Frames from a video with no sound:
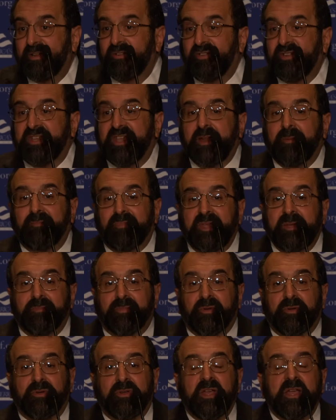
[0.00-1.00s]
to get
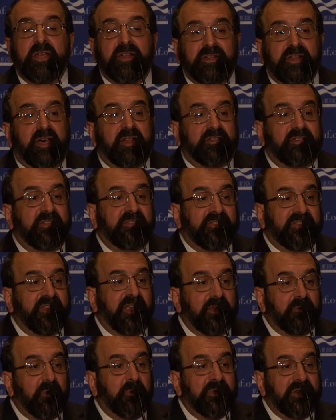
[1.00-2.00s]
people not to
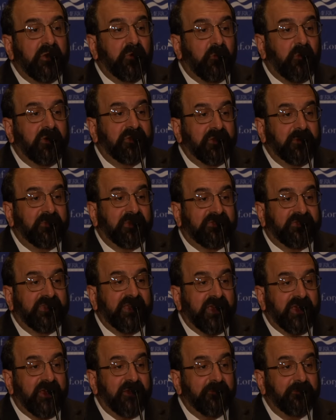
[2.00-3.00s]
say what we don't want them to
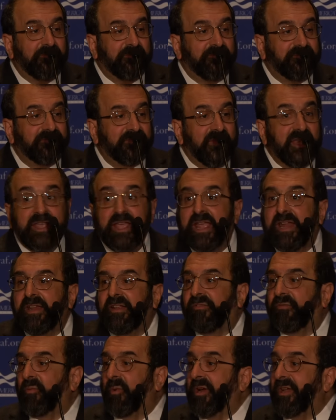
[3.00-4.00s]
say. And
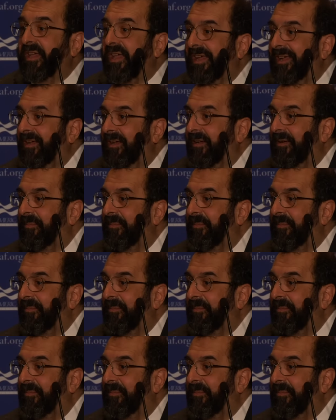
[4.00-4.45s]
it's working.